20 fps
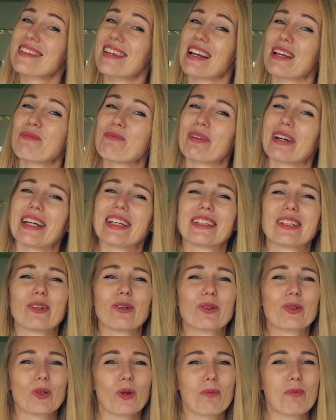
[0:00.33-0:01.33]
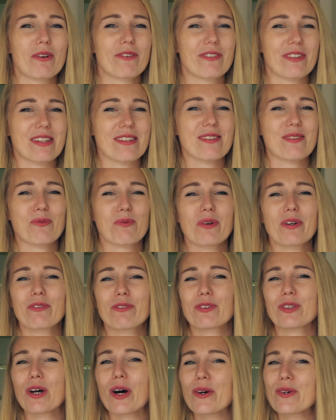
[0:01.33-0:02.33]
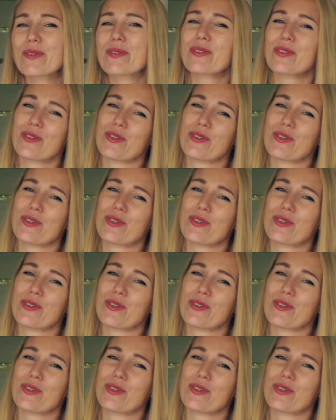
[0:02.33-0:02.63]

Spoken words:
celebrate Oktoberfest with those